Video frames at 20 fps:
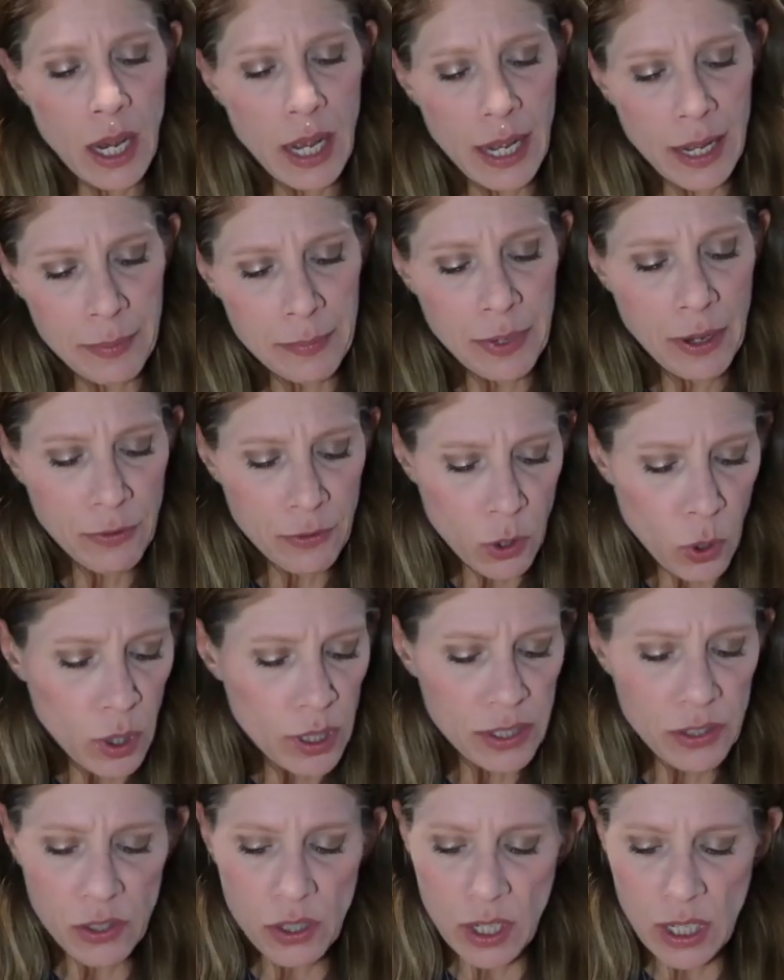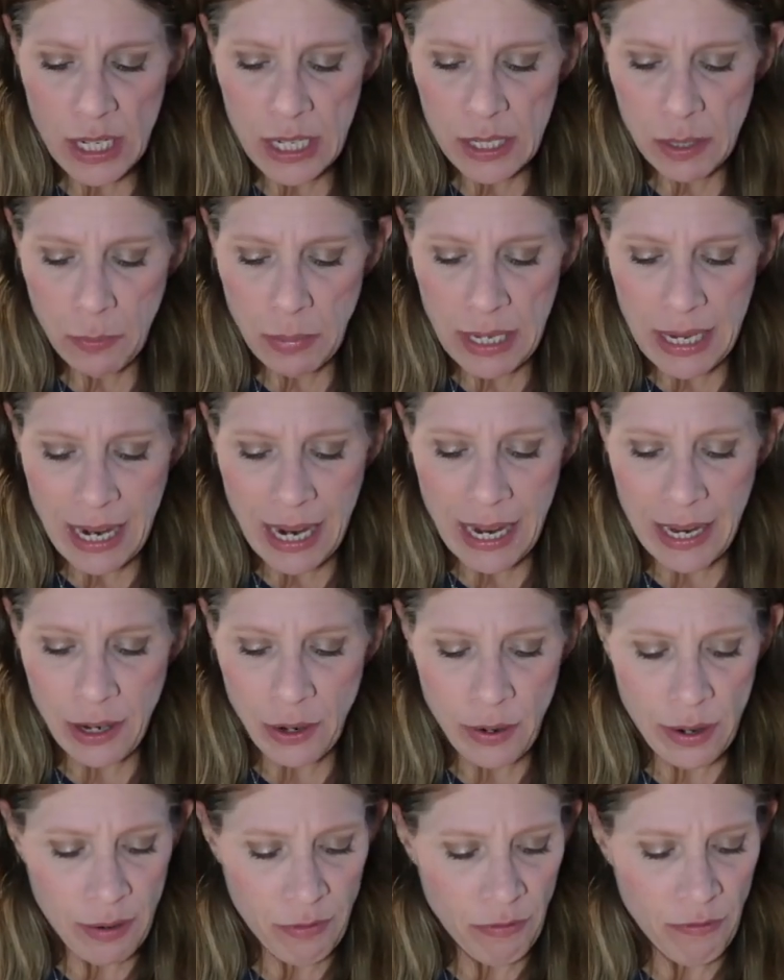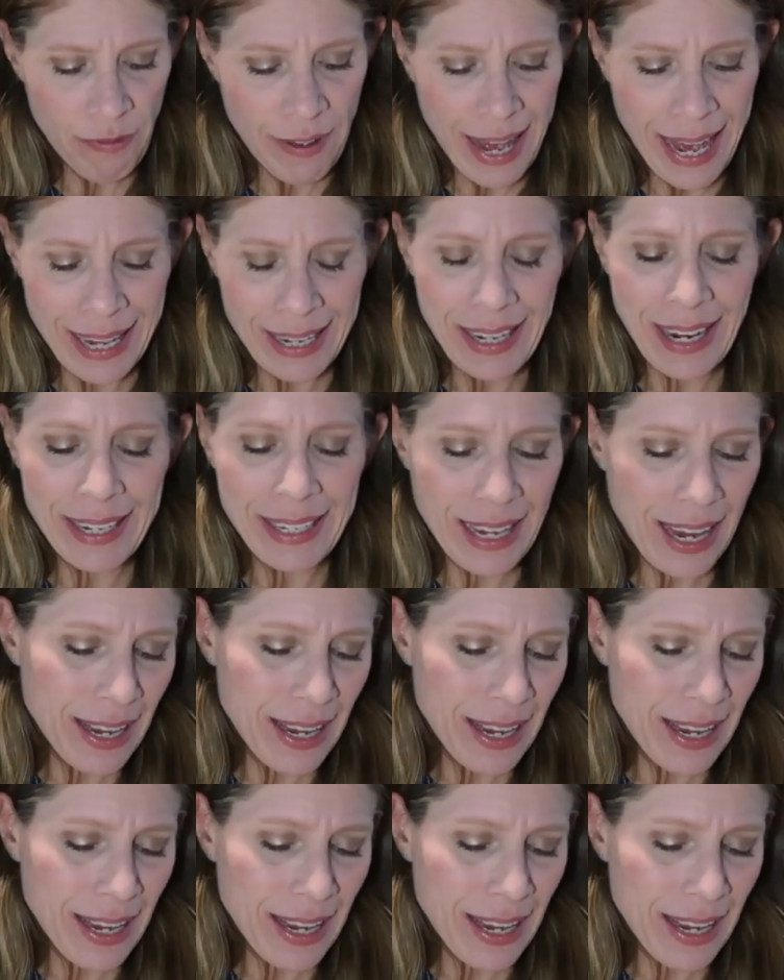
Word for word: Of course you need to be higher in fat.